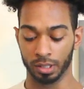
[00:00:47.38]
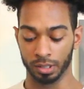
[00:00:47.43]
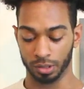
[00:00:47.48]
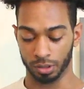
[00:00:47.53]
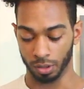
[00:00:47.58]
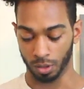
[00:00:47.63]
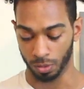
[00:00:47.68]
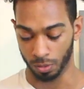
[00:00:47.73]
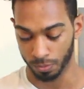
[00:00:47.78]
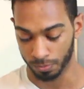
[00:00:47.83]

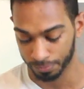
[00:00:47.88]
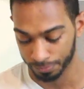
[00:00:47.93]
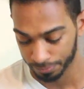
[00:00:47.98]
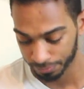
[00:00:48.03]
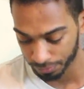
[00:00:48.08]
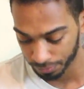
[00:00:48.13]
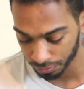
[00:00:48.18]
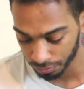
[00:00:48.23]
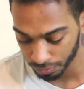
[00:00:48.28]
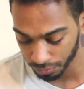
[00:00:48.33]
So
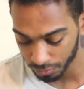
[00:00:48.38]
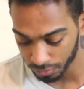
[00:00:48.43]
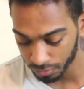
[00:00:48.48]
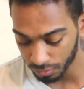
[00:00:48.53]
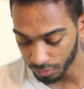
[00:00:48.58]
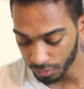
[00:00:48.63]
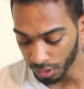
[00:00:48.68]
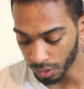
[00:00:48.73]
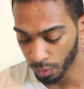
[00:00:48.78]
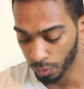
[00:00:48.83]

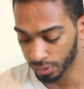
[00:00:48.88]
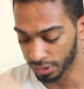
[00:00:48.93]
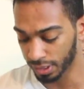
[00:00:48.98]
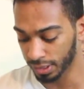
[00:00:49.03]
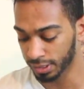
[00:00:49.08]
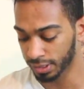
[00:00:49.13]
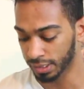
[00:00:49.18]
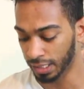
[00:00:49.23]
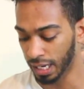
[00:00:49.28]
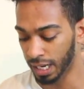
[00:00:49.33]
with
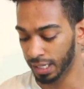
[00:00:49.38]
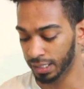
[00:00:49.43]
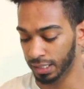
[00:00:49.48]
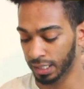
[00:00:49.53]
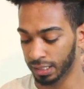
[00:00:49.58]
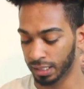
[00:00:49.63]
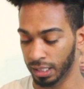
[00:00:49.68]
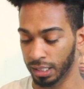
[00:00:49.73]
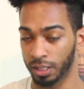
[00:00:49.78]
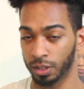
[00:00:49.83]
this satin,
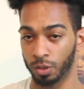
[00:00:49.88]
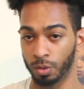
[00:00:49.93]
I think